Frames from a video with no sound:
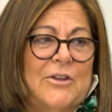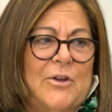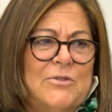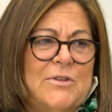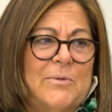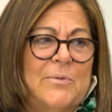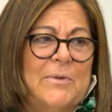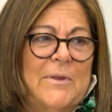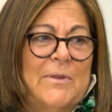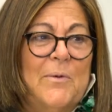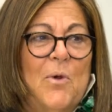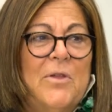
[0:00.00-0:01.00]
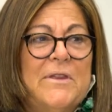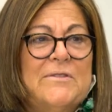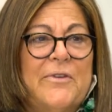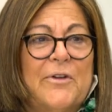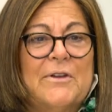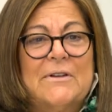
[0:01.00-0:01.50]
you know, so there were all
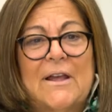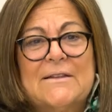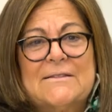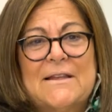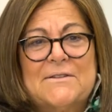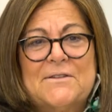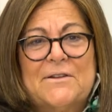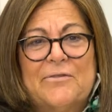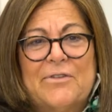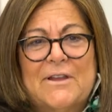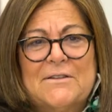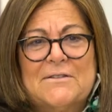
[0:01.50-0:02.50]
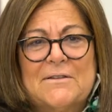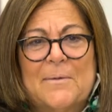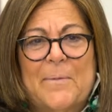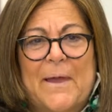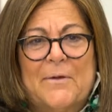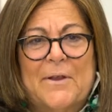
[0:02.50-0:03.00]
these very nice, sensitive things
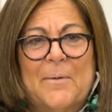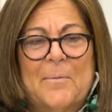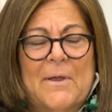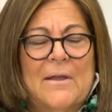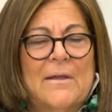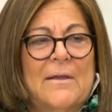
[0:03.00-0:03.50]
about him.